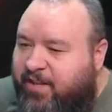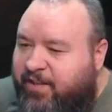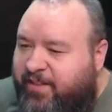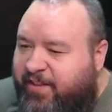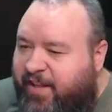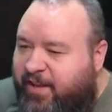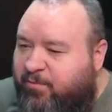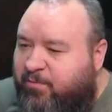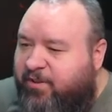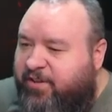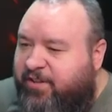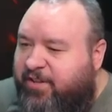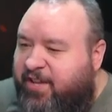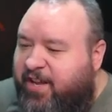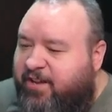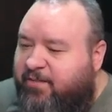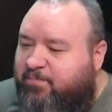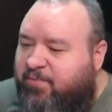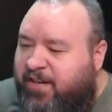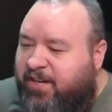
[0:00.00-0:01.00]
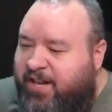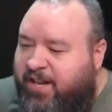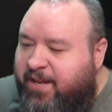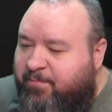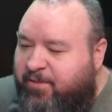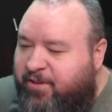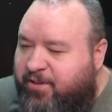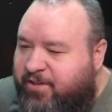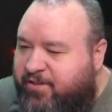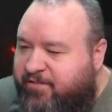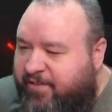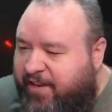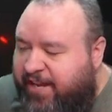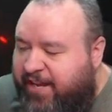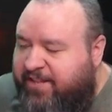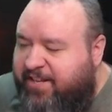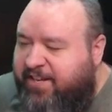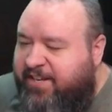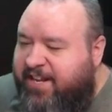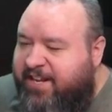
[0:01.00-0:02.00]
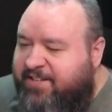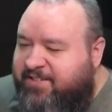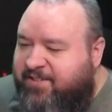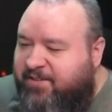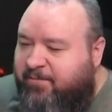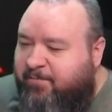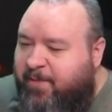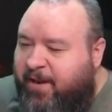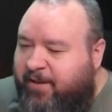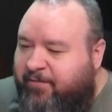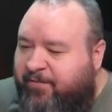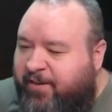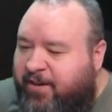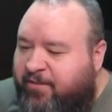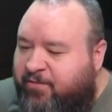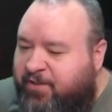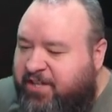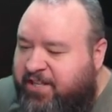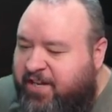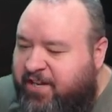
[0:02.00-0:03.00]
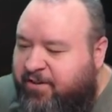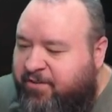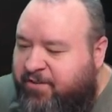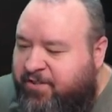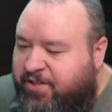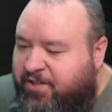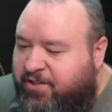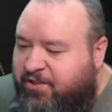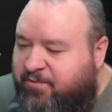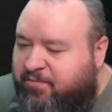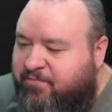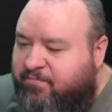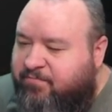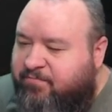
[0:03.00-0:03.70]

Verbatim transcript: That worked out pretty damn good. And I think that's uh, my favorite gear too.